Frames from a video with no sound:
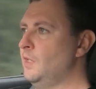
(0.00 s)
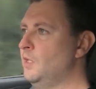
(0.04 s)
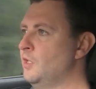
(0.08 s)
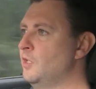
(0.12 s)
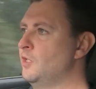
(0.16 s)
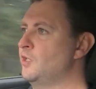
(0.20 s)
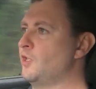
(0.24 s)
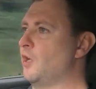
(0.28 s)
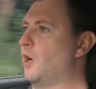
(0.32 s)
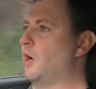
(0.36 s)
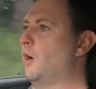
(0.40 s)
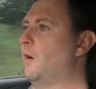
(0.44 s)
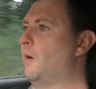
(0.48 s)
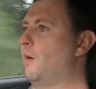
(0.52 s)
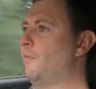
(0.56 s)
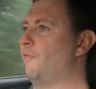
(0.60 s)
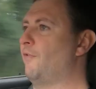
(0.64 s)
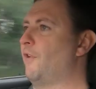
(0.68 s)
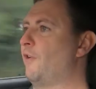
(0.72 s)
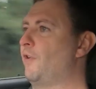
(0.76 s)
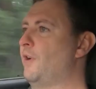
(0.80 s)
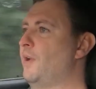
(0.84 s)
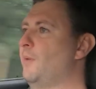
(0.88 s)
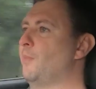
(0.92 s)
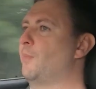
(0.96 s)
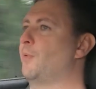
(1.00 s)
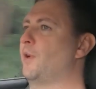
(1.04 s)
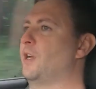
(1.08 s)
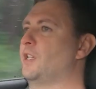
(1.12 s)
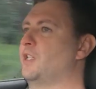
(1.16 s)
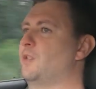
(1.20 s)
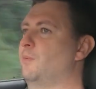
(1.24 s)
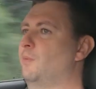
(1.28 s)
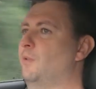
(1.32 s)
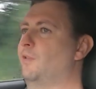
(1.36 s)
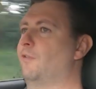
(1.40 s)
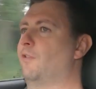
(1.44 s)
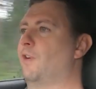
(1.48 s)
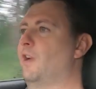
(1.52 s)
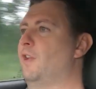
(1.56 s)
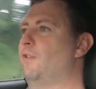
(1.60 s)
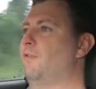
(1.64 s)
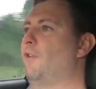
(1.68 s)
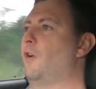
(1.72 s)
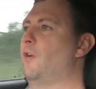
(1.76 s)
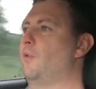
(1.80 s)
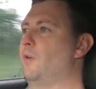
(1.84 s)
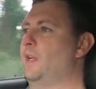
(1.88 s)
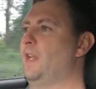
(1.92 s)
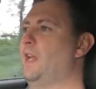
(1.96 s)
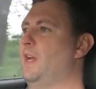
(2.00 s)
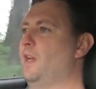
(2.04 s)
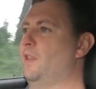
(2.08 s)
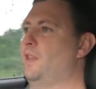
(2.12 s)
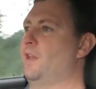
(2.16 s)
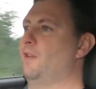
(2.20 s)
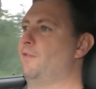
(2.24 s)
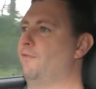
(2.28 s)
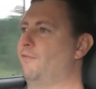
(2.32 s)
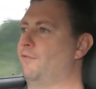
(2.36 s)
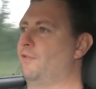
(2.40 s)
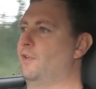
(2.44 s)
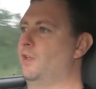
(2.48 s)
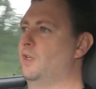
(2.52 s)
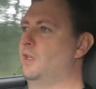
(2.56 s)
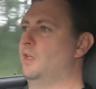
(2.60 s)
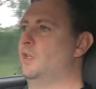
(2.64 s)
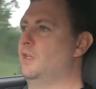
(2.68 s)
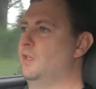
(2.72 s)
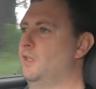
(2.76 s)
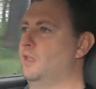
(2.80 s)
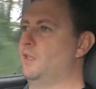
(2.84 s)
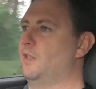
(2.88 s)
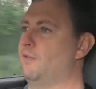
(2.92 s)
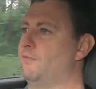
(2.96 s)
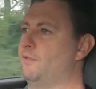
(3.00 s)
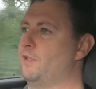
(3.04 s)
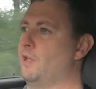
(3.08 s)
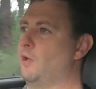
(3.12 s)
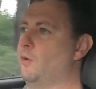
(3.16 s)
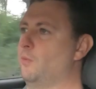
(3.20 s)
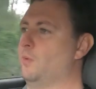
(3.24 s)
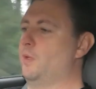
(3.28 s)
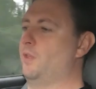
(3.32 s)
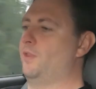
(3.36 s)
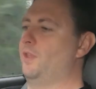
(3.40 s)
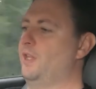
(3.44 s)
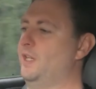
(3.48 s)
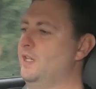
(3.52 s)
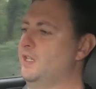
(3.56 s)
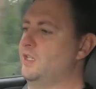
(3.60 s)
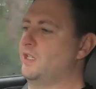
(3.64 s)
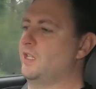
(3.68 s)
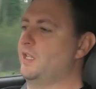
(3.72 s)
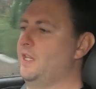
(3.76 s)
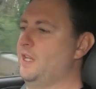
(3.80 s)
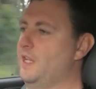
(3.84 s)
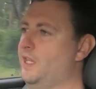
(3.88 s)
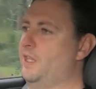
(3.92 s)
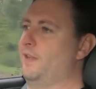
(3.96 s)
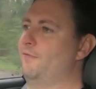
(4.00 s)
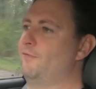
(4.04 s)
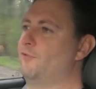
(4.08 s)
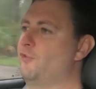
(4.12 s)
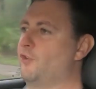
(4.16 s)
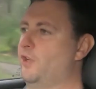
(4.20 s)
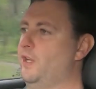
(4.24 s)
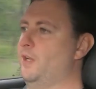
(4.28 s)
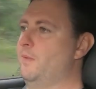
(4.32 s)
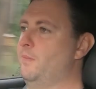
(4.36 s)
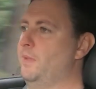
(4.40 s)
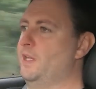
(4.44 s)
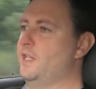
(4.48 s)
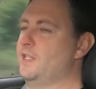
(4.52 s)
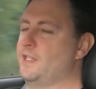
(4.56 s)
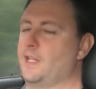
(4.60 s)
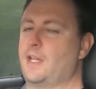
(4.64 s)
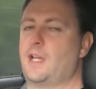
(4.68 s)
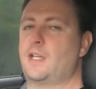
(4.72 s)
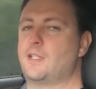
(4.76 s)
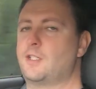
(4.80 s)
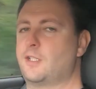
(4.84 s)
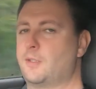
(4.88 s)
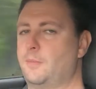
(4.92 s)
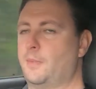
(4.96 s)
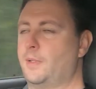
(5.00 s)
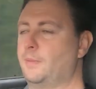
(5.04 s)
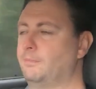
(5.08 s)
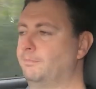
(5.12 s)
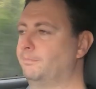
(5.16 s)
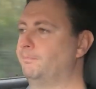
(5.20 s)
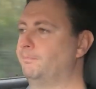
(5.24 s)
So I'm very impressed with Revo and how they've dealt with things and how they've treated me as a customer.